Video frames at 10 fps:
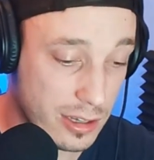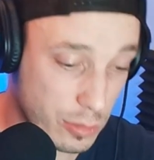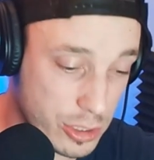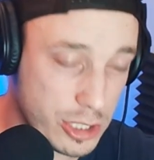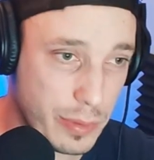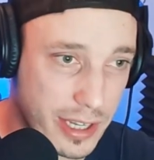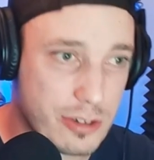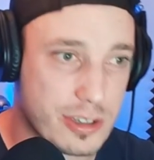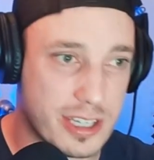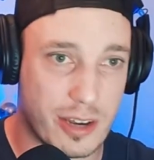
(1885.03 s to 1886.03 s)
Would you be
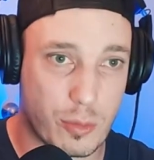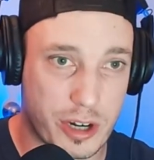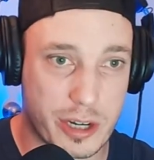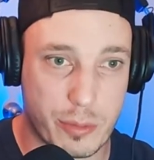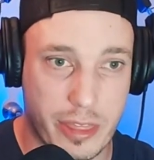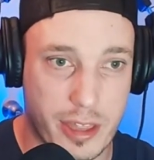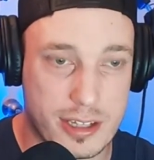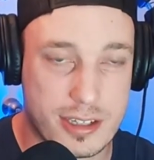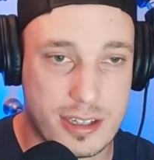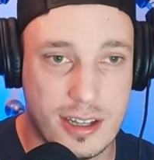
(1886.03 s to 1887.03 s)
interested in working with
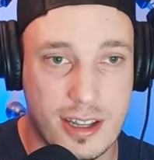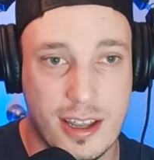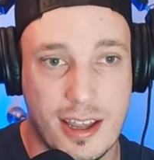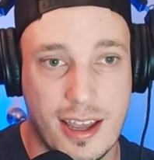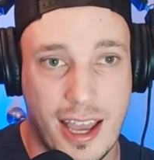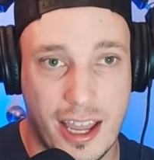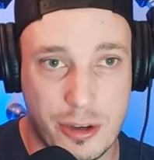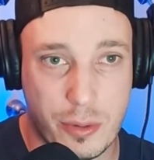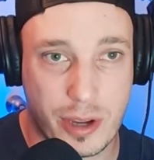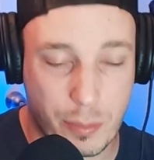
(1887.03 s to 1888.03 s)
us and
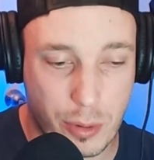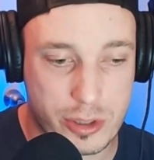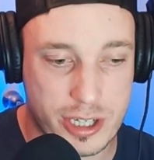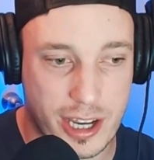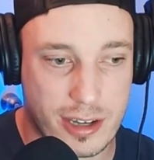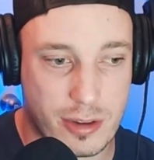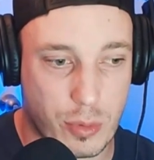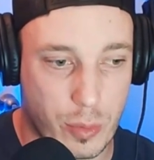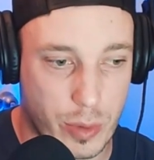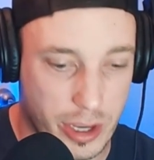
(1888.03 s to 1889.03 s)
doing a project
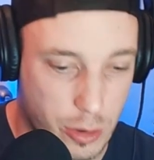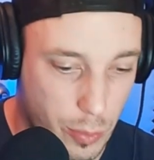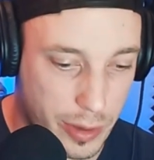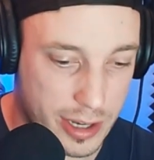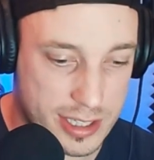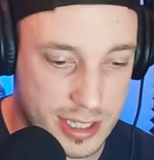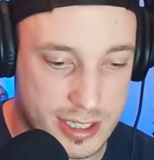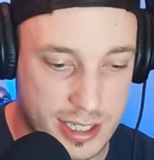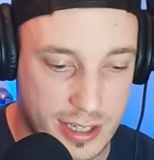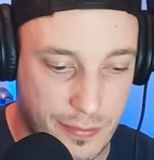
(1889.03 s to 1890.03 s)
where we incorporate a
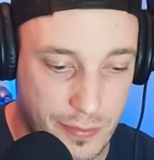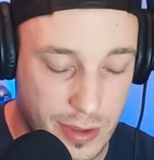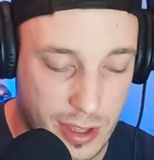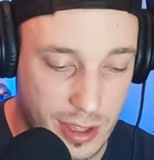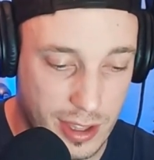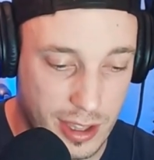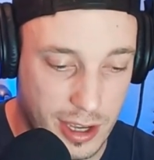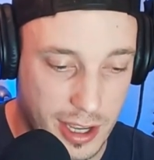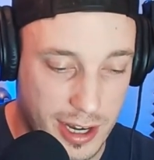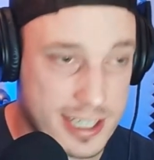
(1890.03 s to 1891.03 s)
CNC?
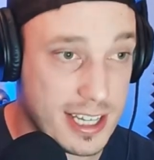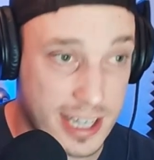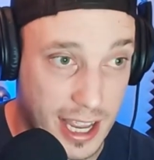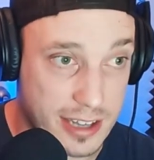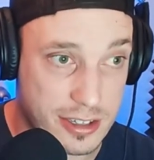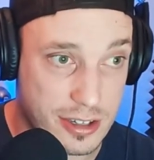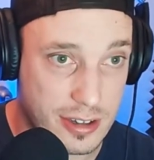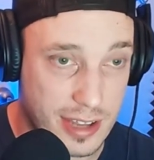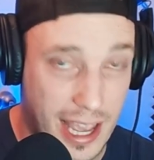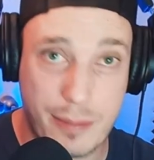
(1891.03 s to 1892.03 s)
And I said, yes,
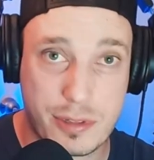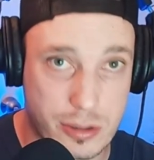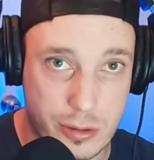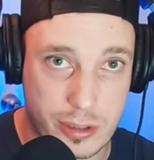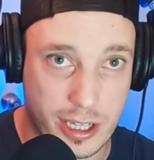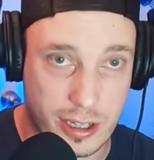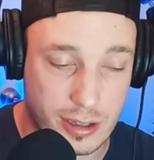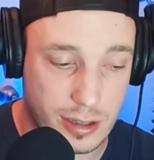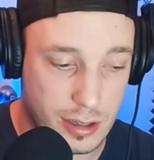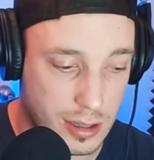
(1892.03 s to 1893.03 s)
absolutely.
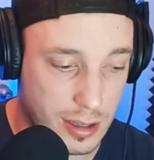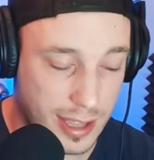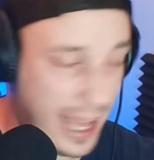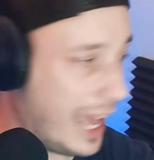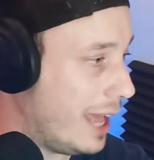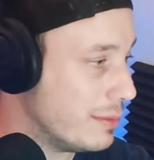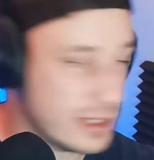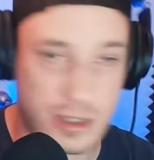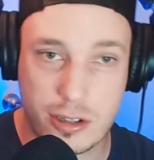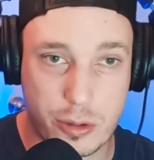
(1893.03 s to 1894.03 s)

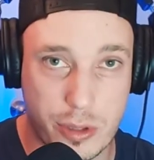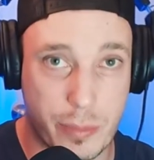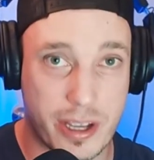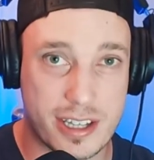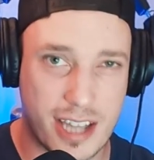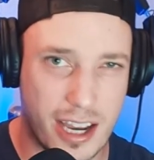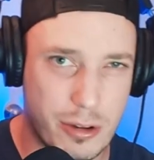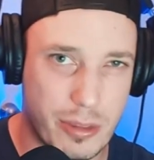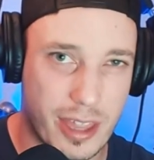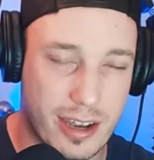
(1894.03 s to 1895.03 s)
Absolutely. Because I
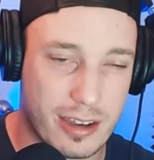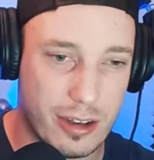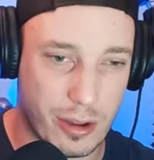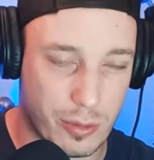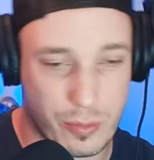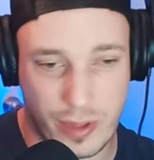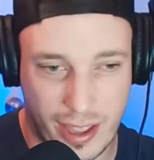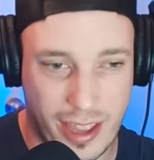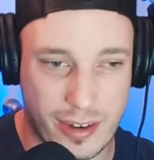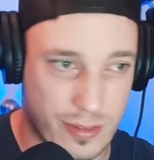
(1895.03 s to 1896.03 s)
knew that,
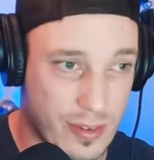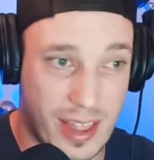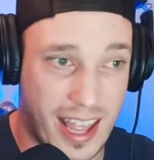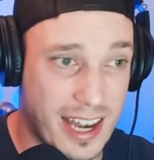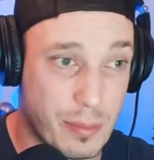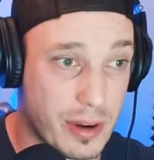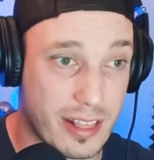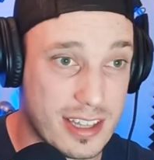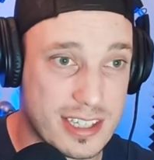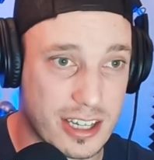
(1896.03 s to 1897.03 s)
and anybody
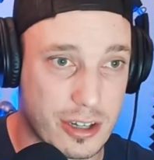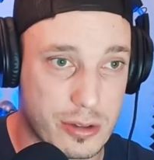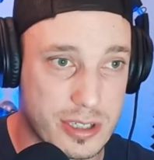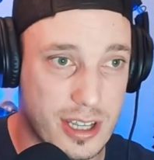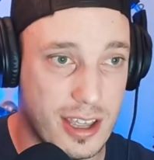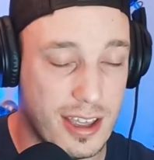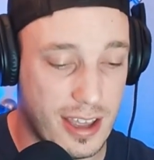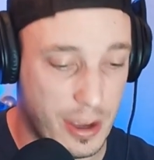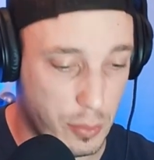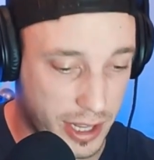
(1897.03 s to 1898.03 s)
listening knows,
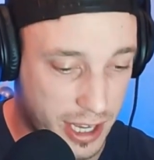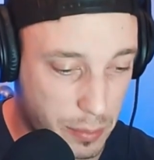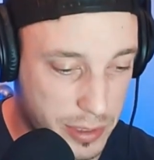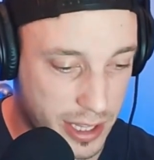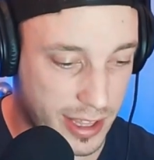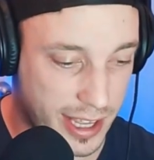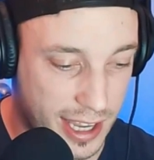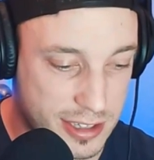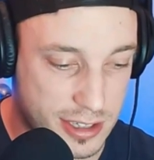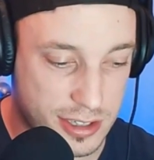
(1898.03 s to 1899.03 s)
when a company like
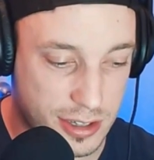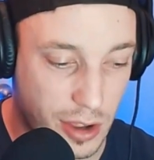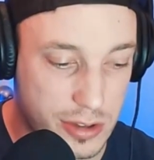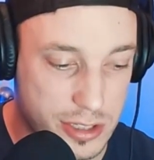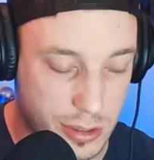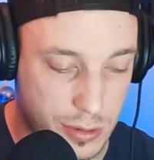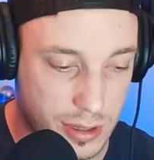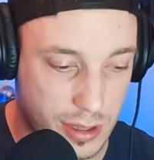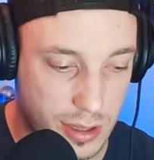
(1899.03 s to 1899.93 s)
ASUS calls you,